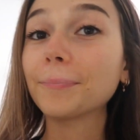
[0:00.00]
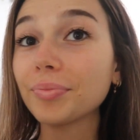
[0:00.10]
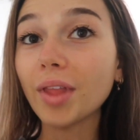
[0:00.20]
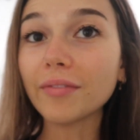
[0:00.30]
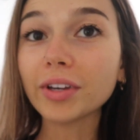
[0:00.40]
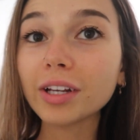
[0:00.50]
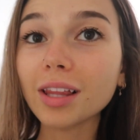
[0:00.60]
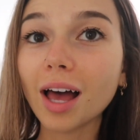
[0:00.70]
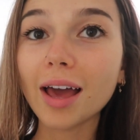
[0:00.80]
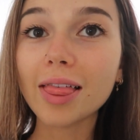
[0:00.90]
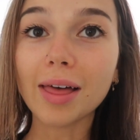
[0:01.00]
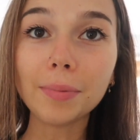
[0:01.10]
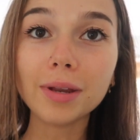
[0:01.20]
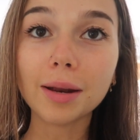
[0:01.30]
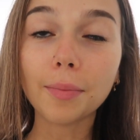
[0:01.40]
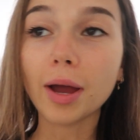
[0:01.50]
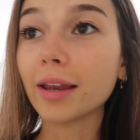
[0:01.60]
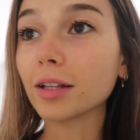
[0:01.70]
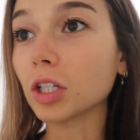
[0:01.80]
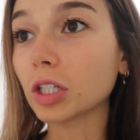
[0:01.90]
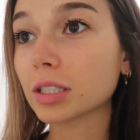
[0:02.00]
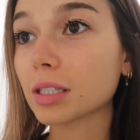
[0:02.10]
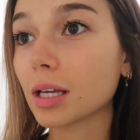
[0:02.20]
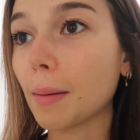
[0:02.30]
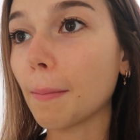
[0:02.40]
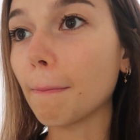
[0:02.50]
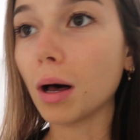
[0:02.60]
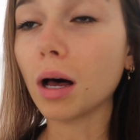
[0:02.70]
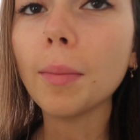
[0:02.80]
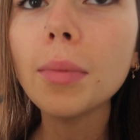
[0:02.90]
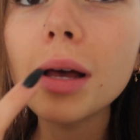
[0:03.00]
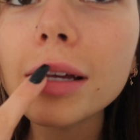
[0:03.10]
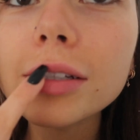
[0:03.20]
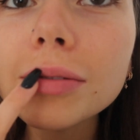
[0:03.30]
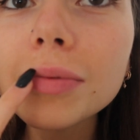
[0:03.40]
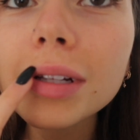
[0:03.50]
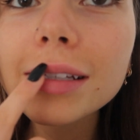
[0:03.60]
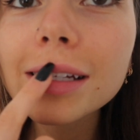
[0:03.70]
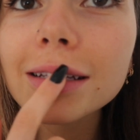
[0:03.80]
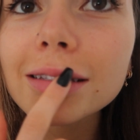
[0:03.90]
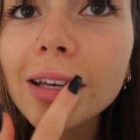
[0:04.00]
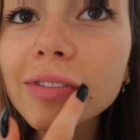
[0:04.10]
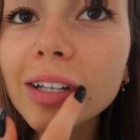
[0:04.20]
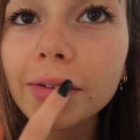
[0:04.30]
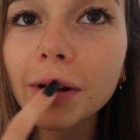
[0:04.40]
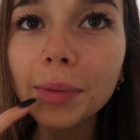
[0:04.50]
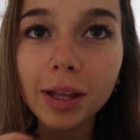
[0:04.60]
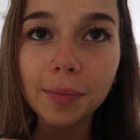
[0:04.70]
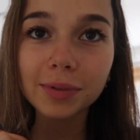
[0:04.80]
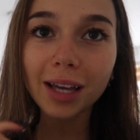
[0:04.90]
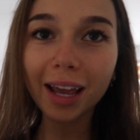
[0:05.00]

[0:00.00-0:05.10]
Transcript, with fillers: Not even gonna lie, that banana bread looks bum. I just realized I didn't self-tan around my lips.